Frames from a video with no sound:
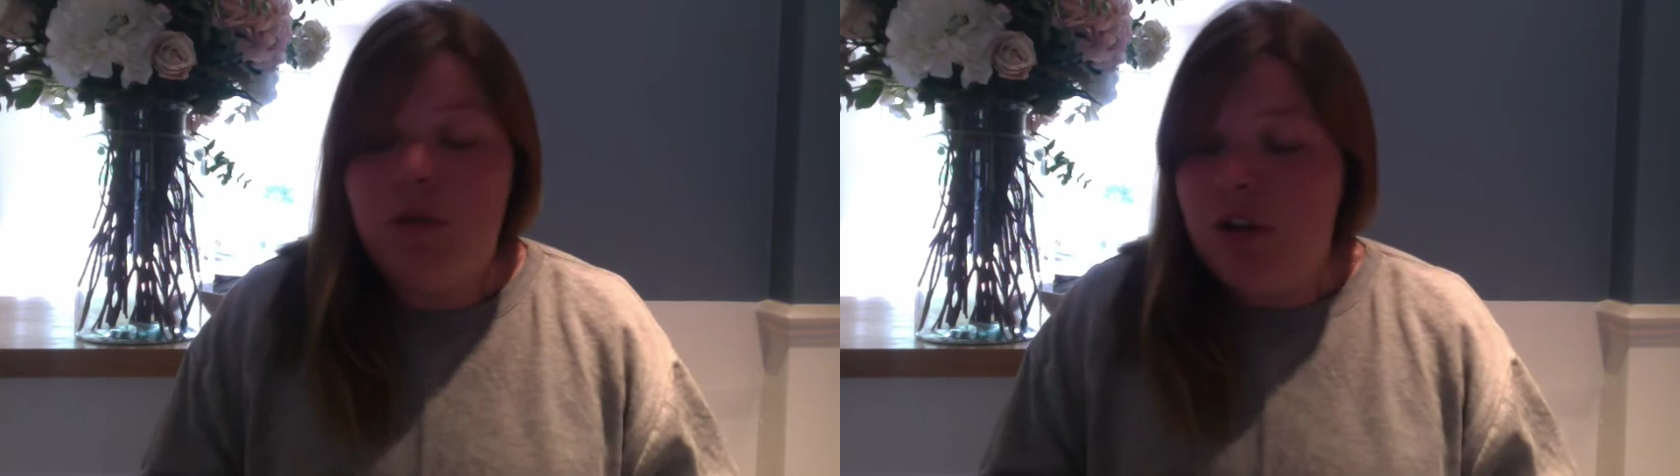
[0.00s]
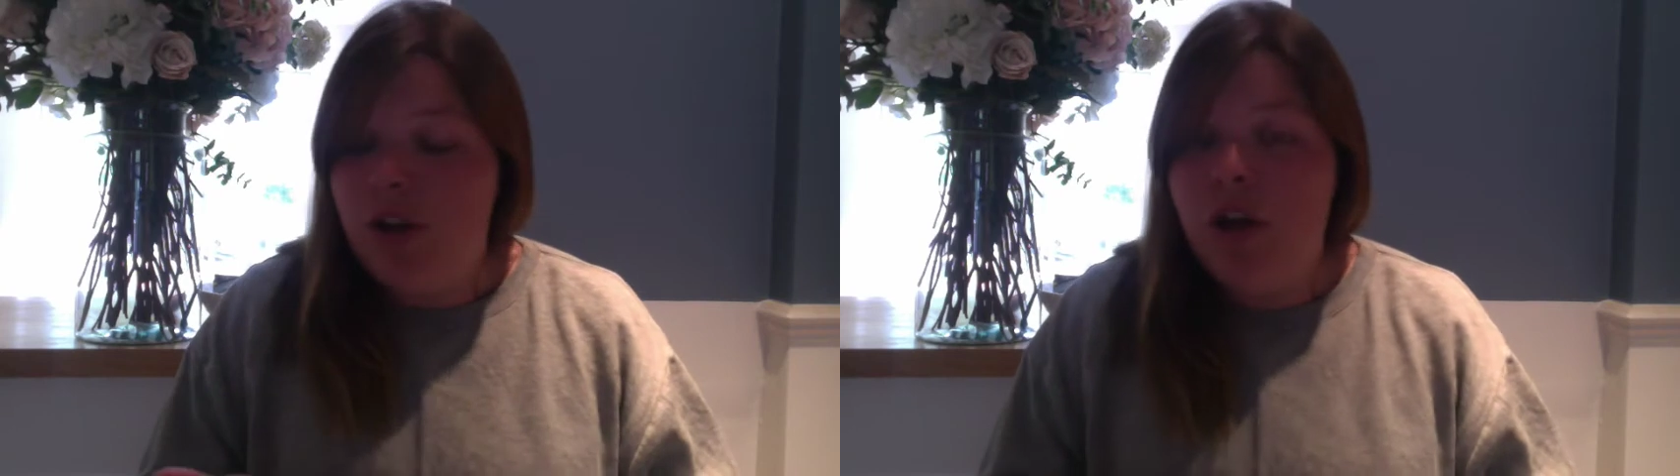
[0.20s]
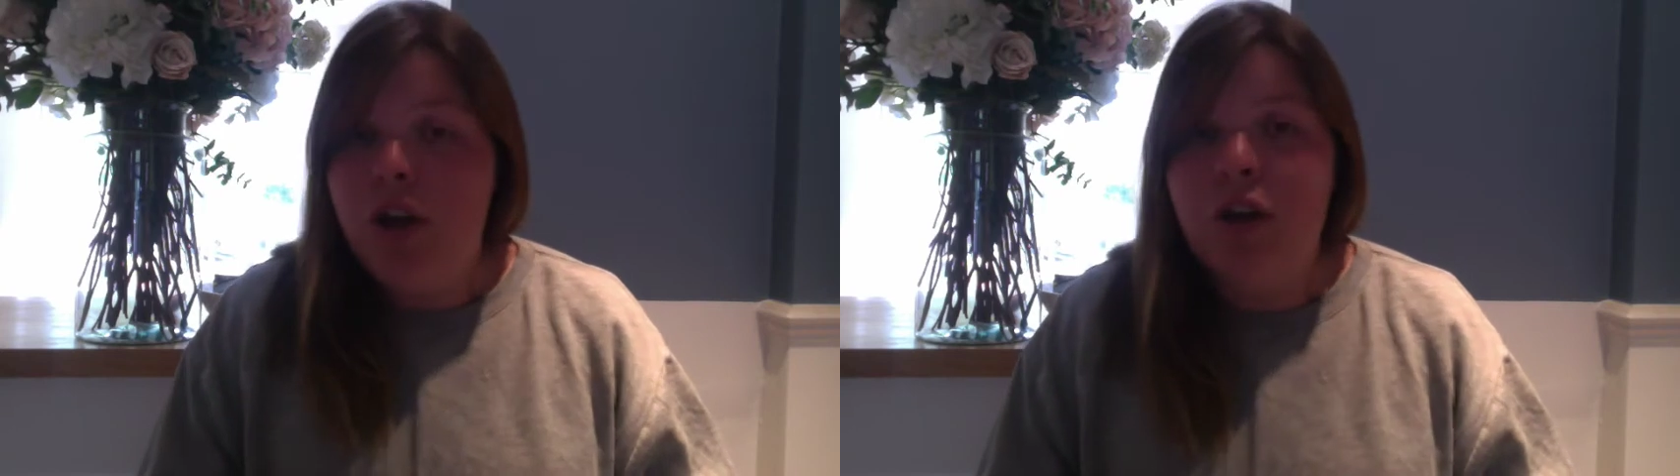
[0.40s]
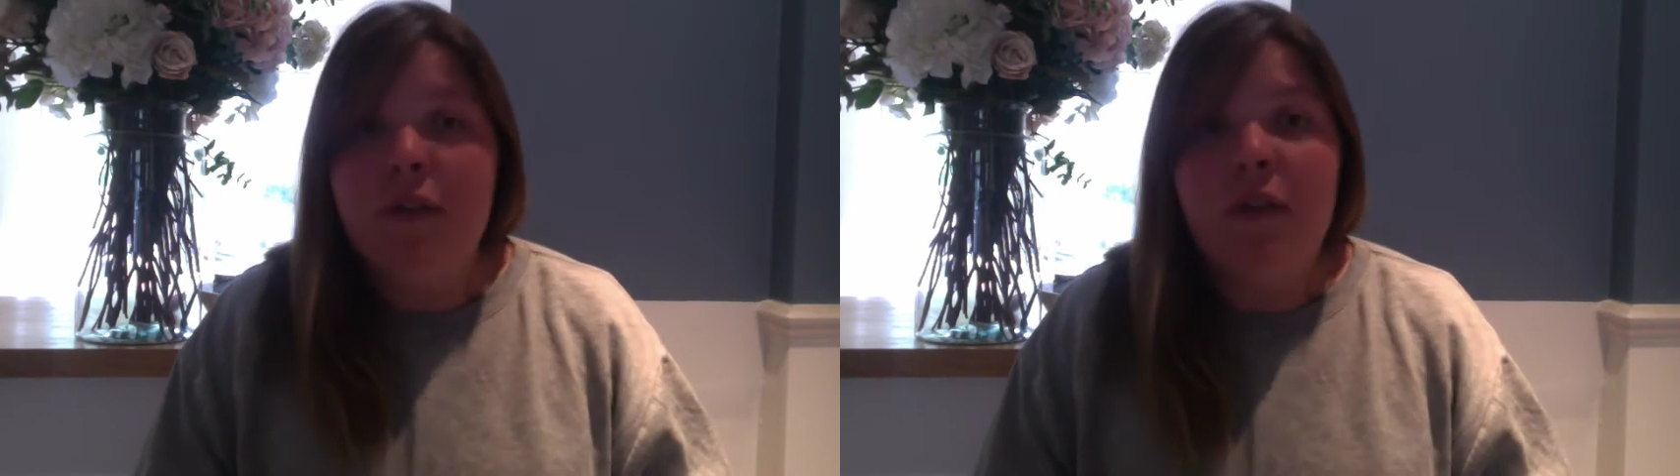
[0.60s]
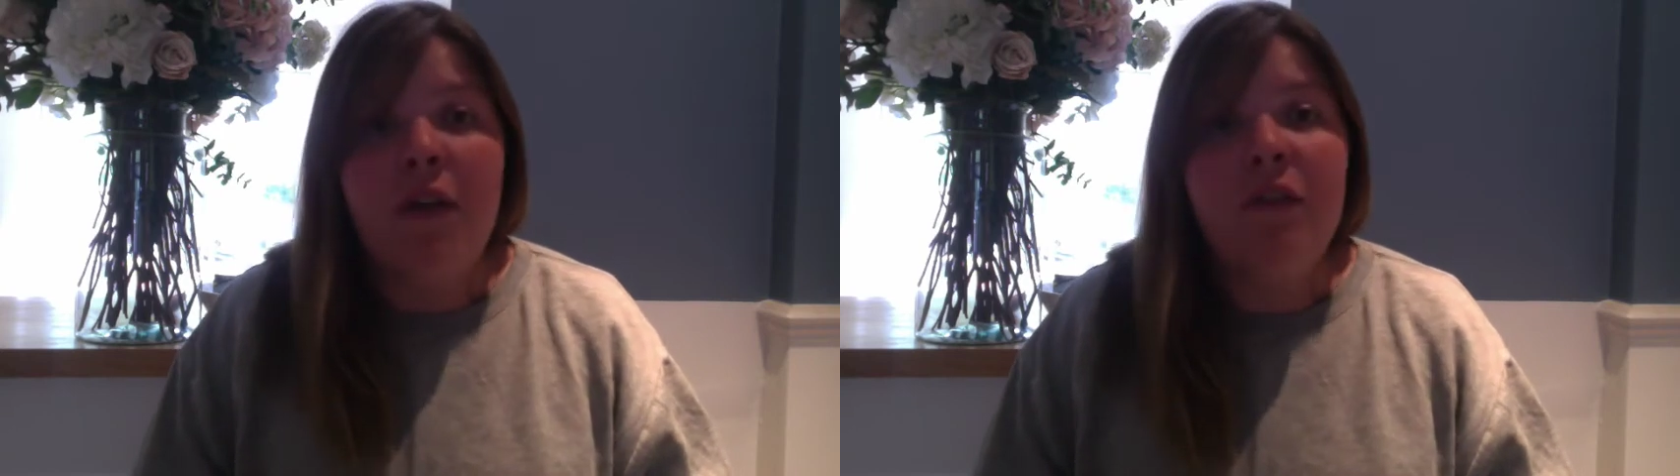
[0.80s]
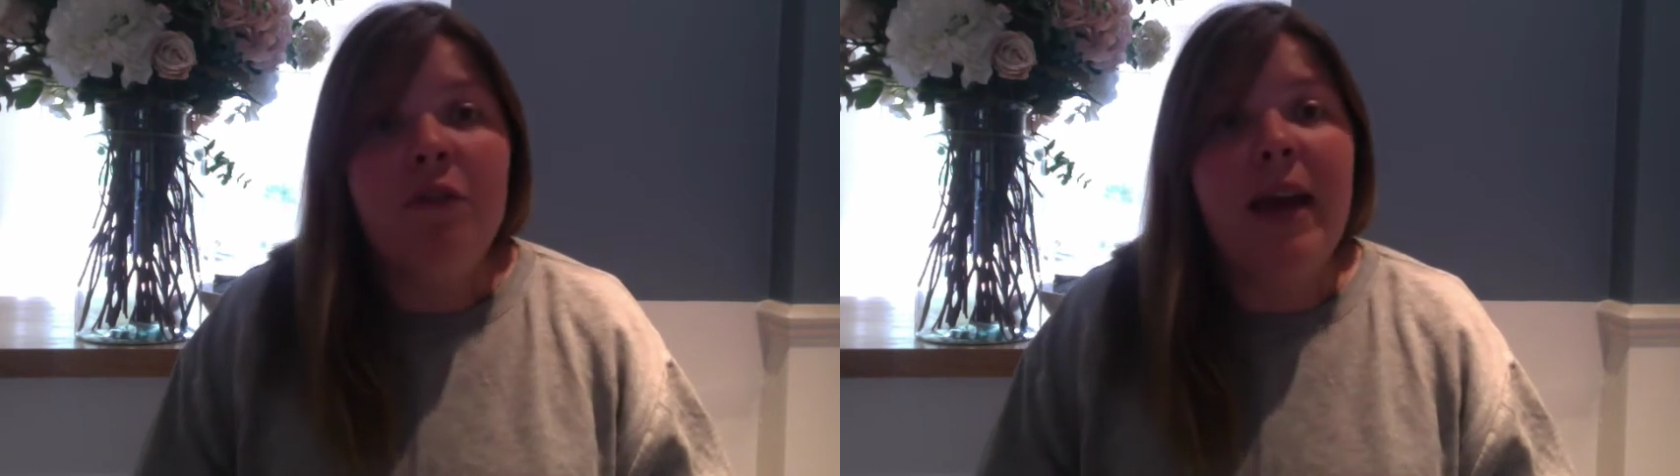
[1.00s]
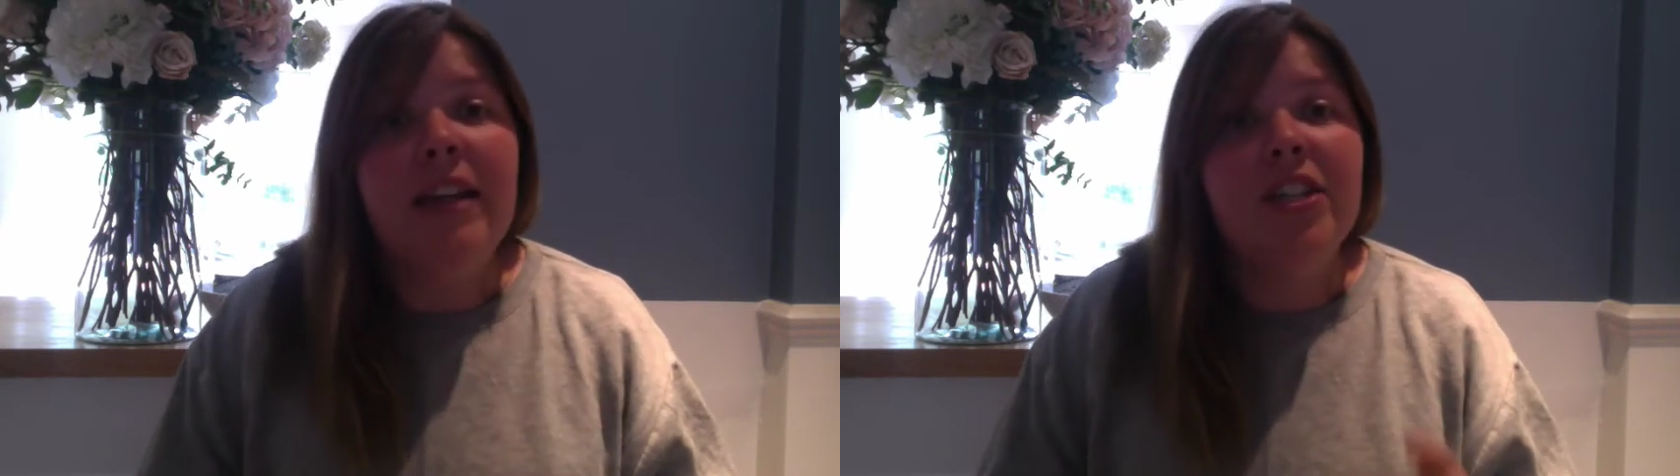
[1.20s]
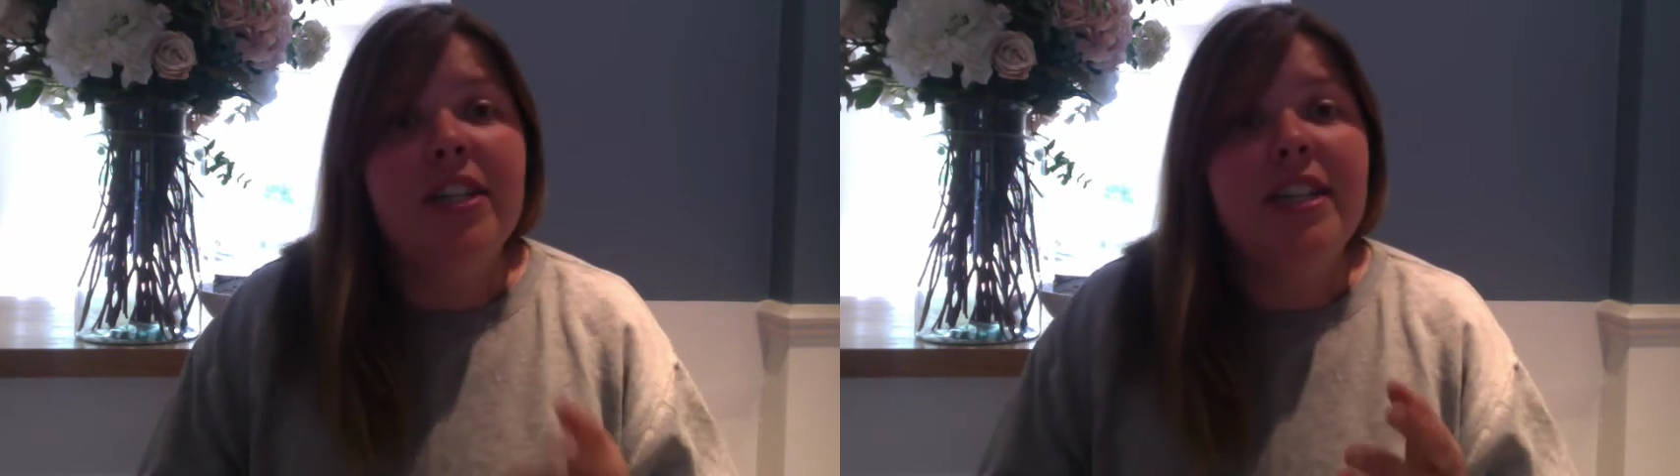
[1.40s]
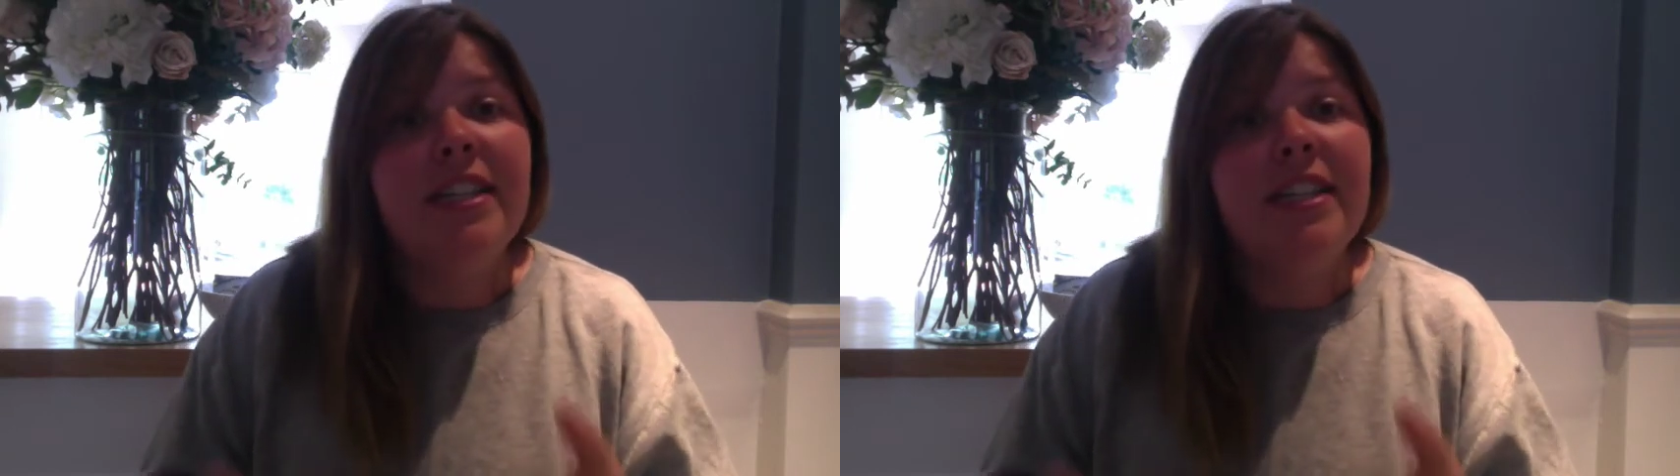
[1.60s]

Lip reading: look at hoof conformation,